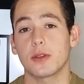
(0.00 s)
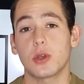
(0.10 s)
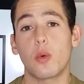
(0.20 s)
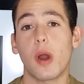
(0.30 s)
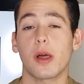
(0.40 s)

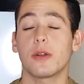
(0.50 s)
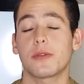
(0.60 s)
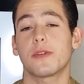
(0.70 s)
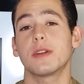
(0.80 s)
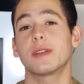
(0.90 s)
So while
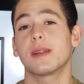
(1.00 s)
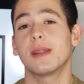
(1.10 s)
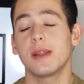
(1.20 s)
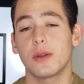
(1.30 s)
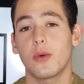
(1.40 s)
at first I
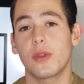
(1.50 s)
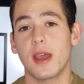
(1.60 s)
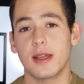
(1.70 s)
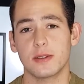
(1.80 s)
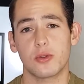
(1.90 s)
didn't know
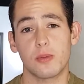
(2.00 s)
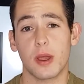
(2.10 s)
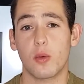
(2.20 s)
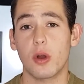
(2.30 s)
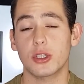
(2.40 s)
the answer to my
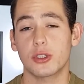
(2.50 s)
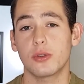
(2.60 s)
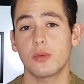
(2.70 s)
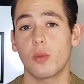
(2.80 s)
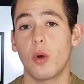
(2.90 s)

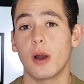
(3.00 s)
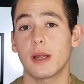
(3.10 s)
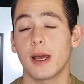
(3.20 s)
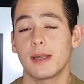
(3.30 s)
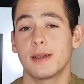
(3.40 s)
question, what
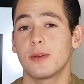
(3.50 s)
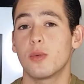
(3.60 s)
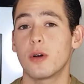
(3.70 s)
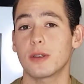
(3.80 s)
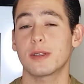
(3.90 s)
I did
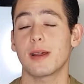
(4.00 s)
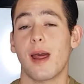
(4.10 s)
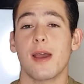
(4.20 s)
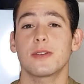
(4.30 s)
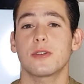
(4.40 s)
was that
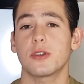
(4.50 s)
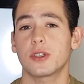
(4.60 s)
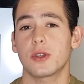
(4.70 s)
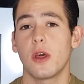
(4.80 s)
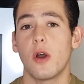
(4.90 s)
I
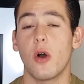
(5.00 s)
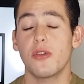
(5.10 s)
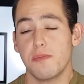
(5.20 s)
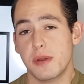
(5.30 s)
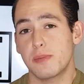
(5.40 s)
searched
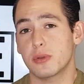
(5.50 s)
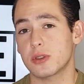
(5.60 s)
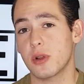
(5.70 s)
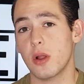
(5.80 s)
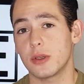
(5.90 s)
other
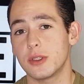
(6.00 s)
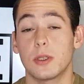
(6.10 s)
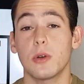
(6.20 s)
people's knowledge.